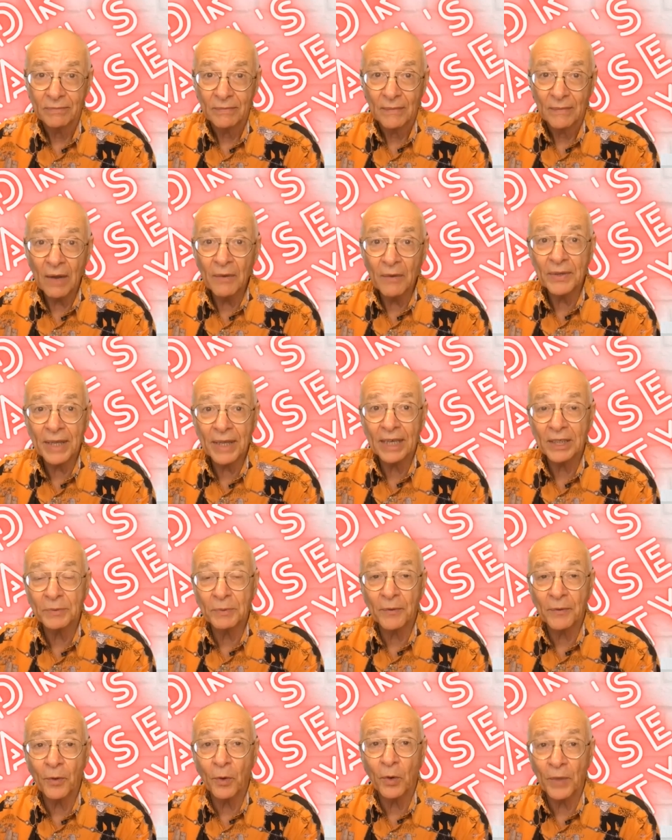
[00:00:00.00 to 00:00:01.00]
Everything else
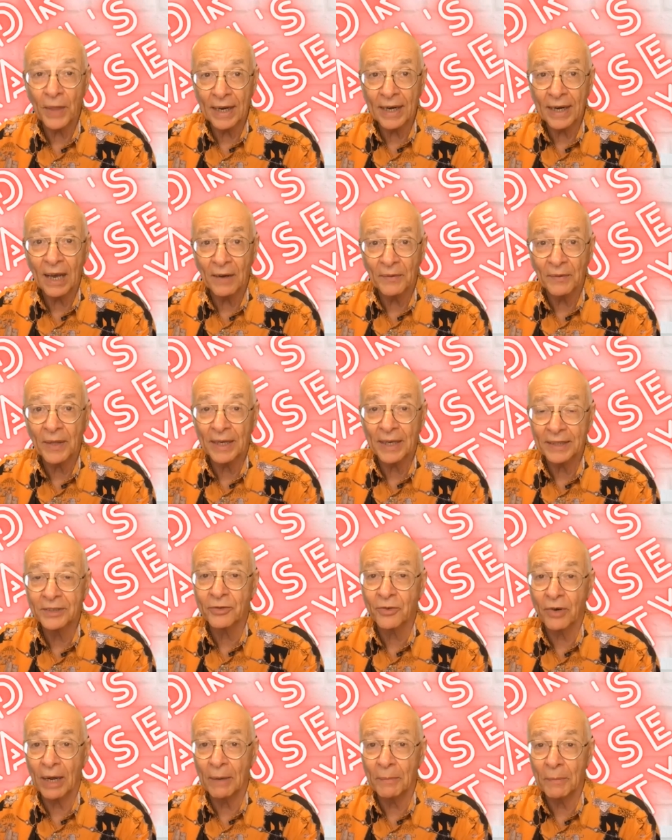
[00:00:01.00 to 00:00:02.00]
before that and after that is
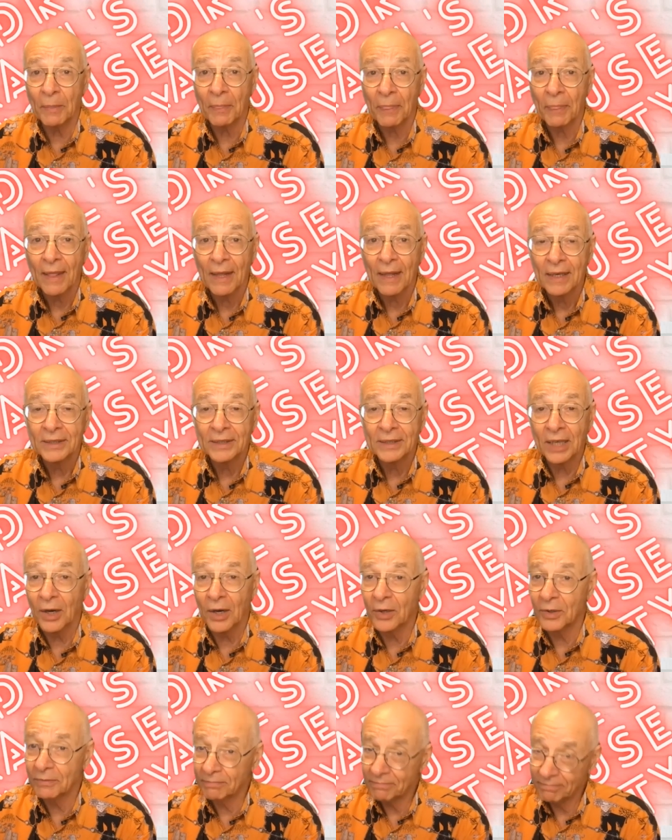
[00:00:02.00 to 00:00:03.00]
crap.
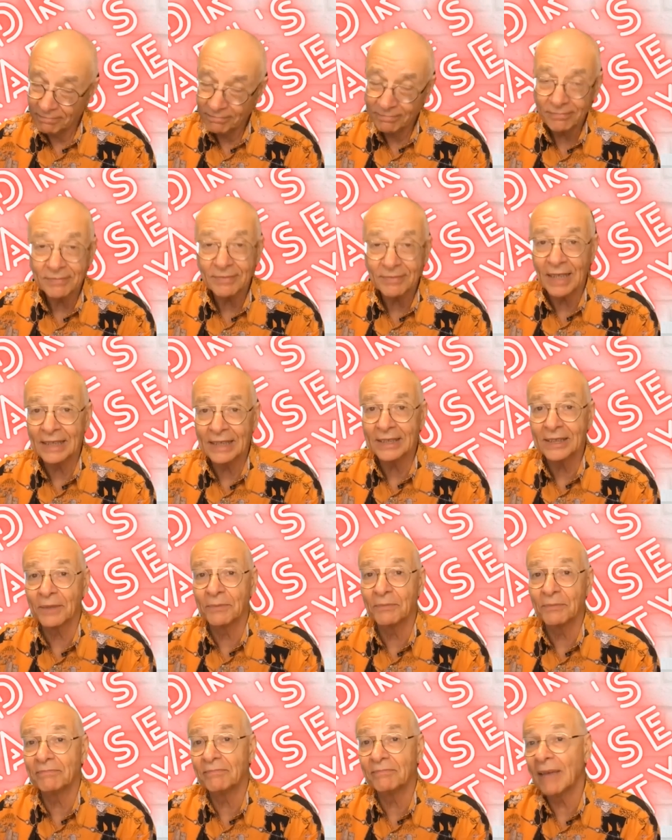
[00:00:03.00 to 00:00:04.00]
So there's
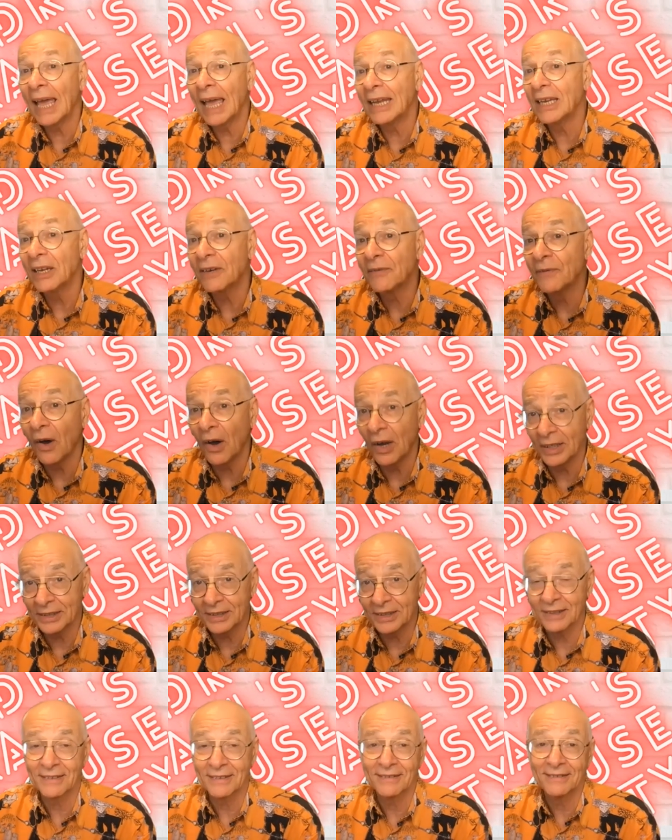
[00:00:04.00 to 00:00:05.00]
some handy
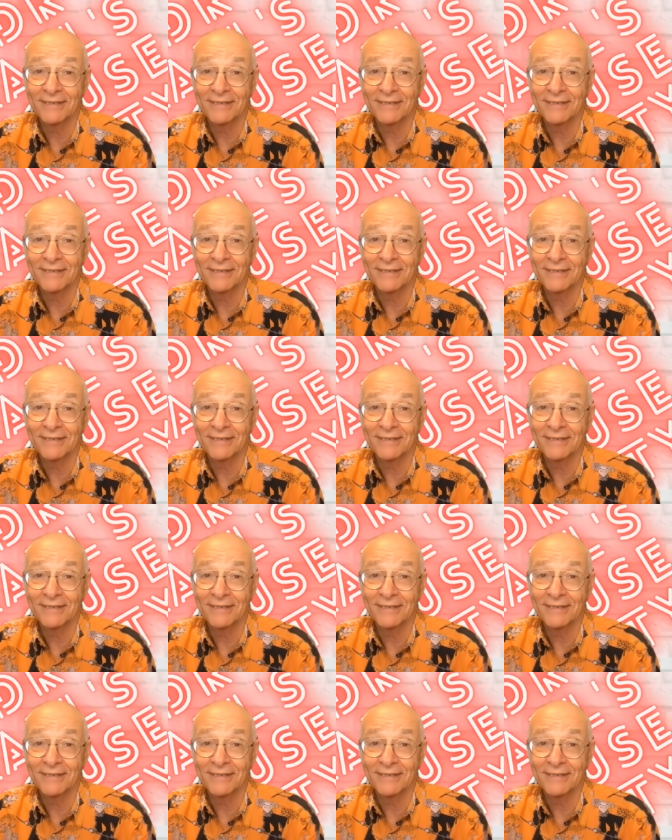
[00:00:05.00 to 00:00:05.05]
advice.